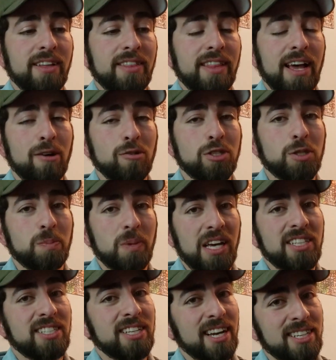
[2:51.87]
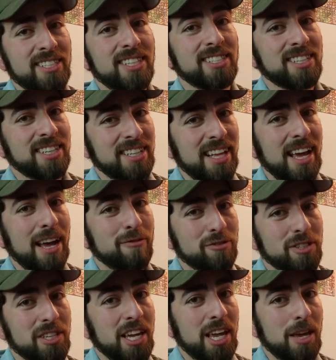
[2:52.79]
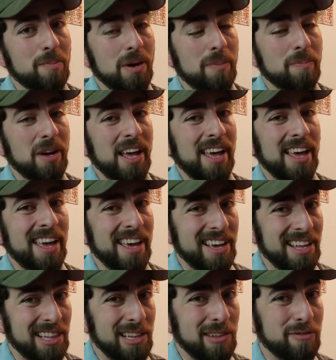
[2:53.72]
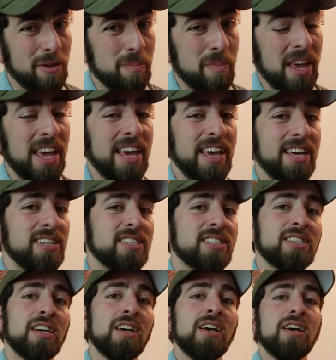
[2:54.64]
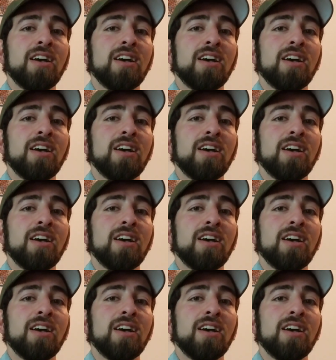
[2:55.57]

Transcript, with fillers: Now, SpaceX is going to have to keep up a hell of a pace